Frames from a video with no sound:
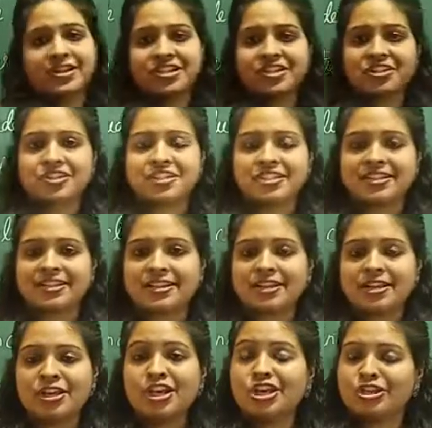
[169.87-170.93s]
you understood, children?
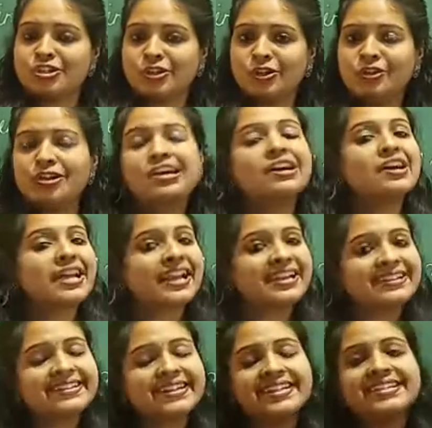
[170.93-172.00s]
So
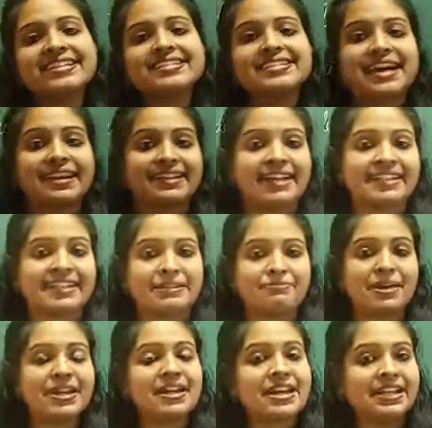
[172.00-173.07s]
integers are
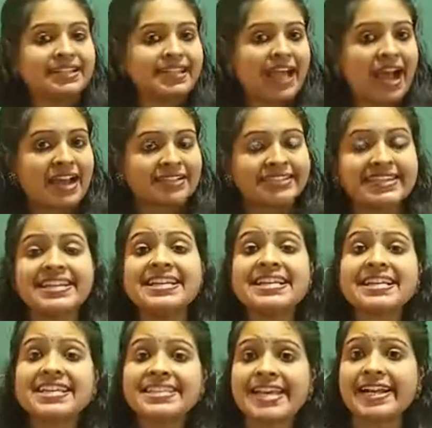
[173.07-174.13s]
nothing but they are the
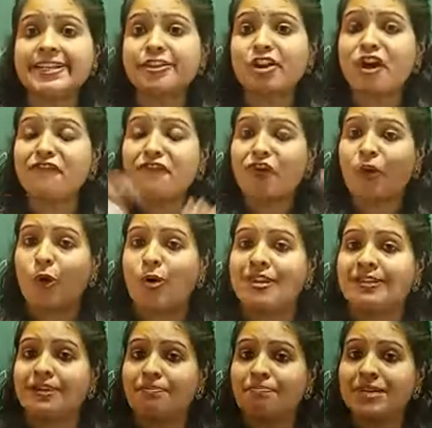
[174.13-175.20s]
set of whole
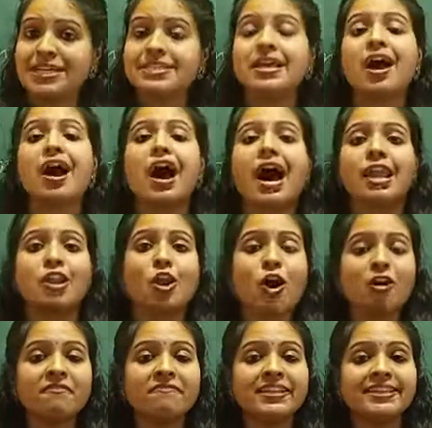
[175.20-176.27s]
numbers
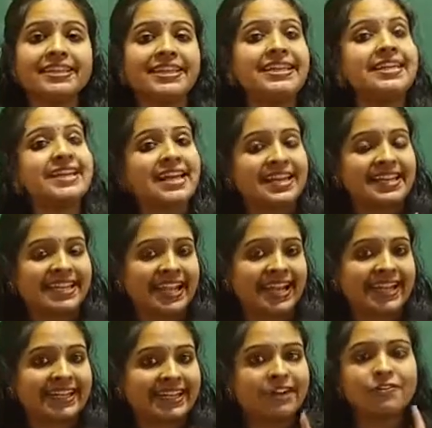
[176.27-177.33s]
along with the
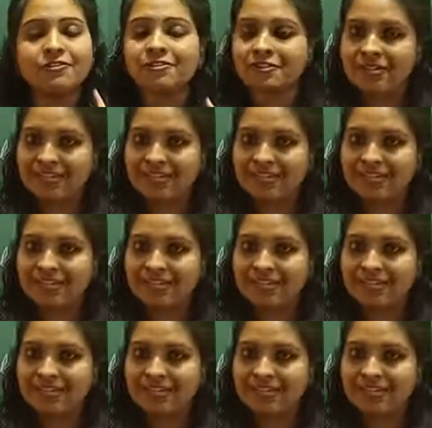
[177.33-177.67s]
negative